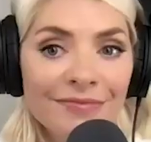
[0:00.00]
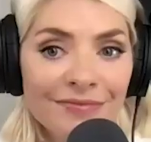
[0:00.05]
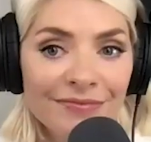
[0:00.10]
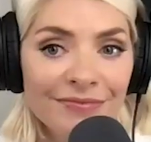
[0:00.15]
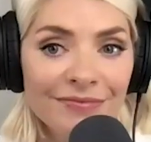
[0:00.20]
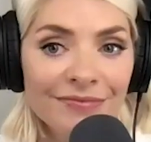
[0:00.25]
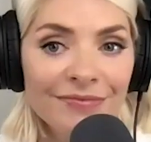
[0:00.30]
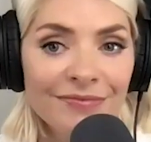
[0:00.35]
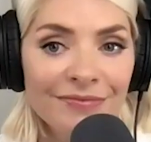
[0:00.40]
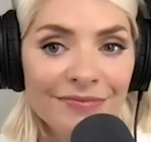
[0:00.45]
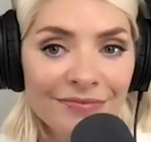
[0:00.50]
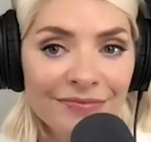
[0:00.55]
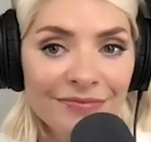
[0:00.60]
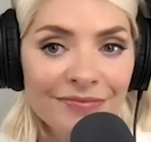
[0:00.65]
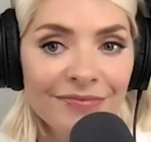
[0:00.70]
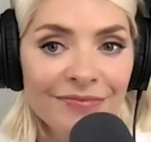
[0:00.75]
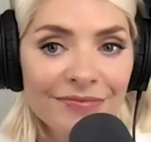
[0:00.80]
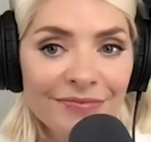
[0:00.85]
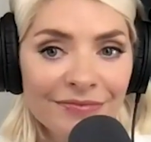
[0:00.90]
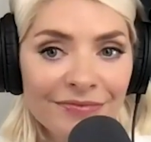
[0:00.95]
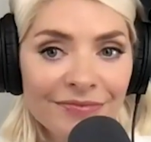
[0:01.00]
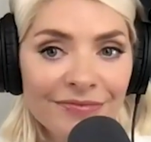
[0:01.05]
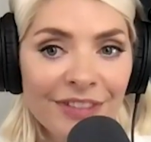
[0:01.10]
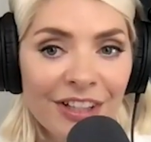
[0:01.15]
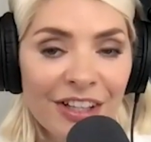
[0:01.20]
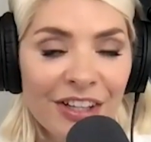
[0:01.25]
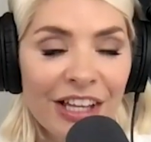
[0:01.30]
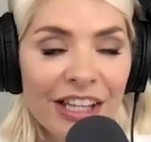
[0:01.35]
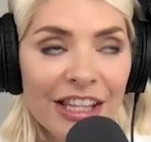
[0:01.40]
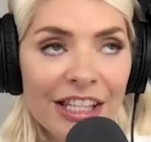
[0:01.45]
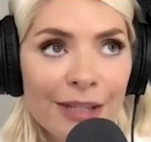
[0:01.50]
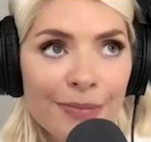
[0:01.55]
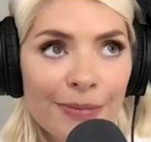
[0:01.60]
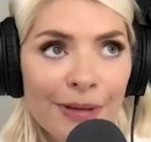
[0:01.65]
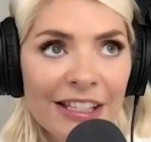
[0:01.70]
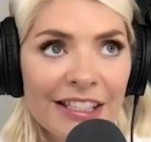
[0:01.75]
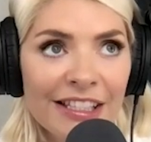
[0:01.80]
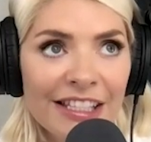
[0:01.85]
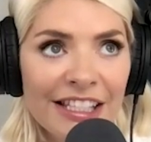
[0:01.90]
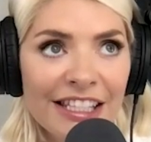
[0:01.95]
just, you know, you go into
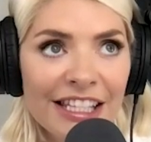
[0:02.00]
extreme